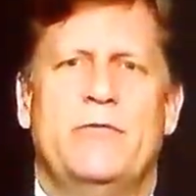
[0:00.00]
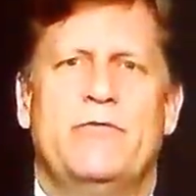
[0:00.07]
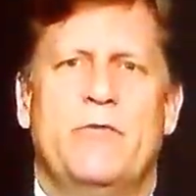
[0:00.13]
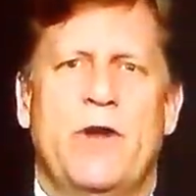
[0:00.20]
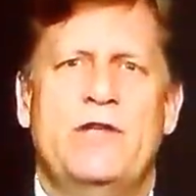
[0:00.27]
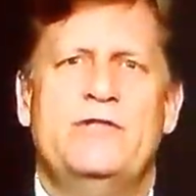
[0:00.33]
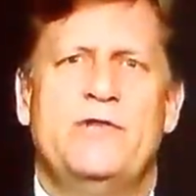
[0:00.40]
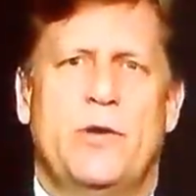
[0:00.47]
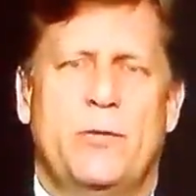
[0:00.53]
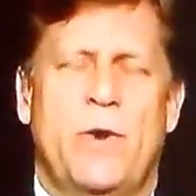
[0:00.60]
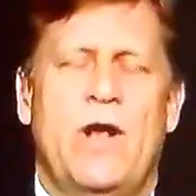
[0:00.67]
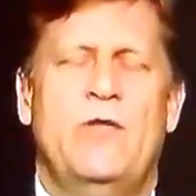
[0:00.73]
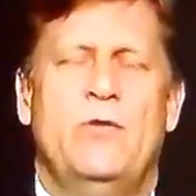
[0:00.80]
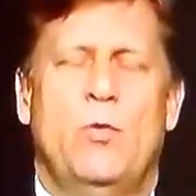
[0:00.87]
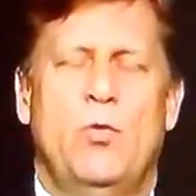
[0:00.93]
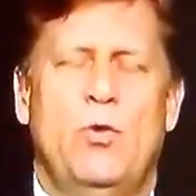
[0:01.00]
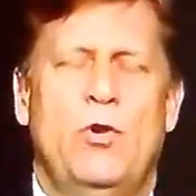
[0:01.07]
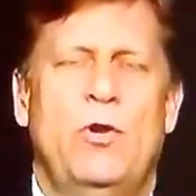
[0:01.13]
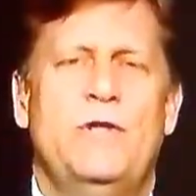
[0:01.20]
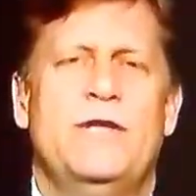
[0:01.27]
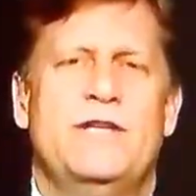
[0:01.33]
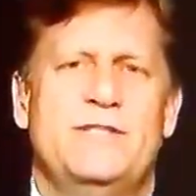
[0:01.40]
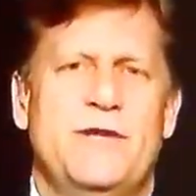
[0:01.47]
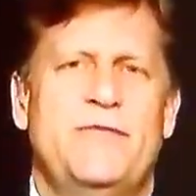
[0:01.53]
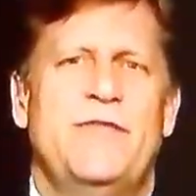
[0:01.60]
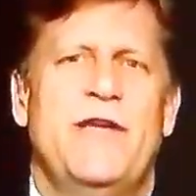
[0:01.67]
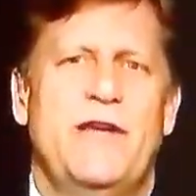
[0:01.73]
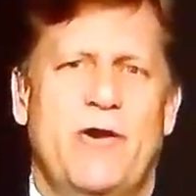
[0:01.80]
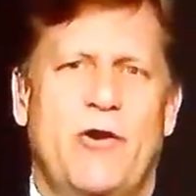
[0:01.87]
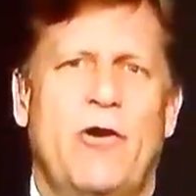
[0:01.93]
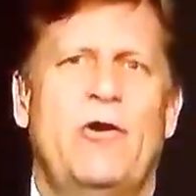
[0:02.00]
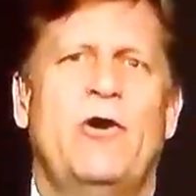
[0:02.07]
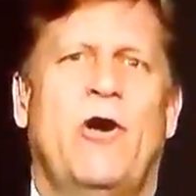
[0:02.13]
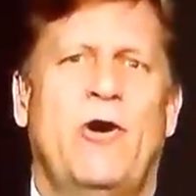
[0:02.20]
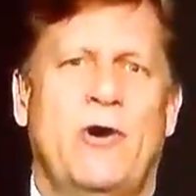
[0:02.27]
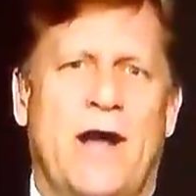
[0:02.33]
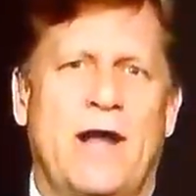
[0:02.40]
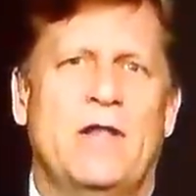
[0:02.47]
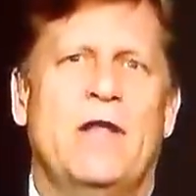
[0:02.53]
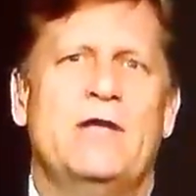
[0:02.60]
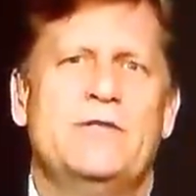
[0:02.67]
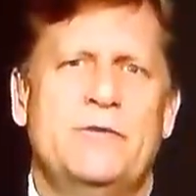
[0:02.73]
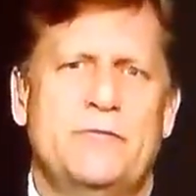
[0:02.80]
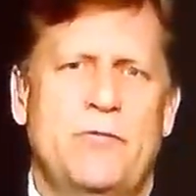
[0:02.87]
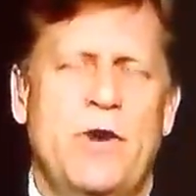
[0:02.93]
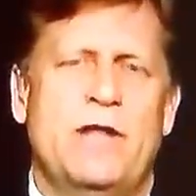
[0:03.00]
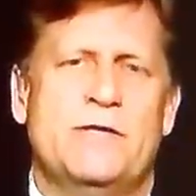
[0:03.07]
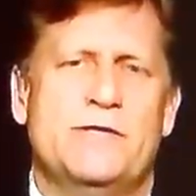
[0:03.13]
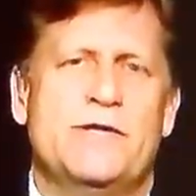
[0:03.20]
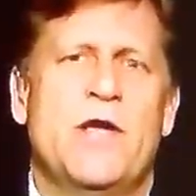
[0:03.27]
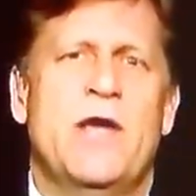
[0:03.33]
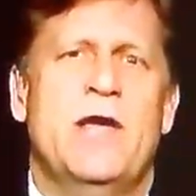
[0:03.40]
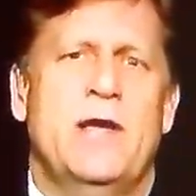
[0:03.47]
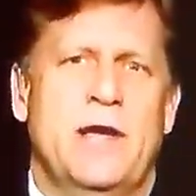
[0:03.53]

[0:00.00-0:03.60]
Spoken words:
friends around the world as if they are our allies and friends,